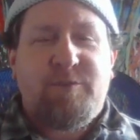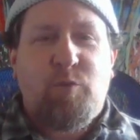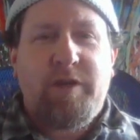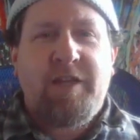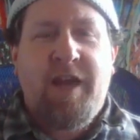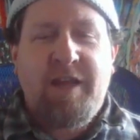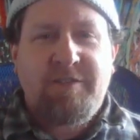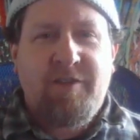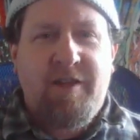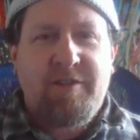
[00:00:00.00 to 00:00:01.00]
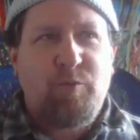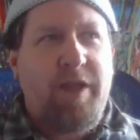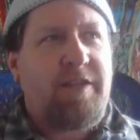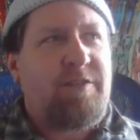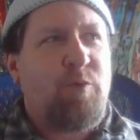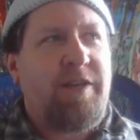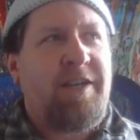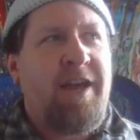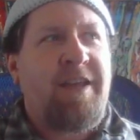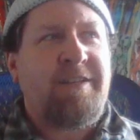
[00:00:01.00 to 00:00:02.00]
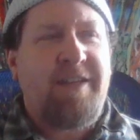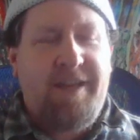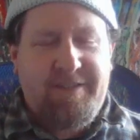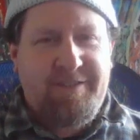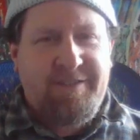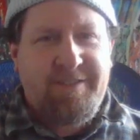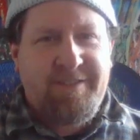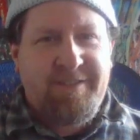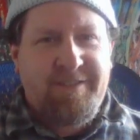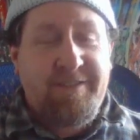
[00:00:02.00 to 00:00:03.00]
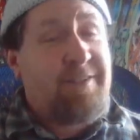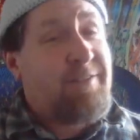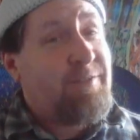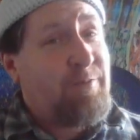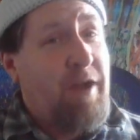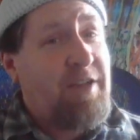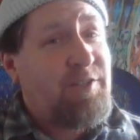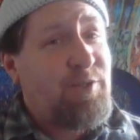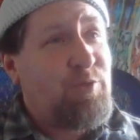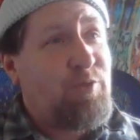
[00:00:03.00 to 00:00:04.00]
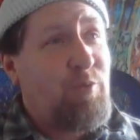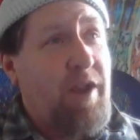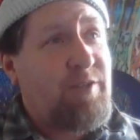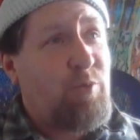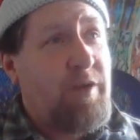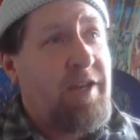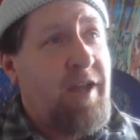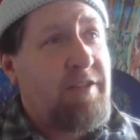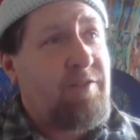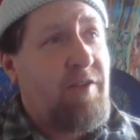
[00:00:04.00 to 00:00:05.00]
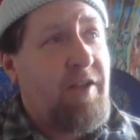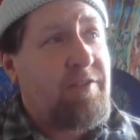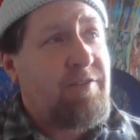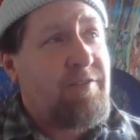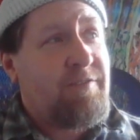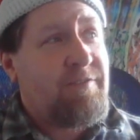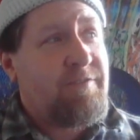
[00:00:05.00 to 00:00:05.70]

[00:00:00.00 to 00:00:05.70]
29 songs. Wait, 29 days. You might choose to write 29 songs,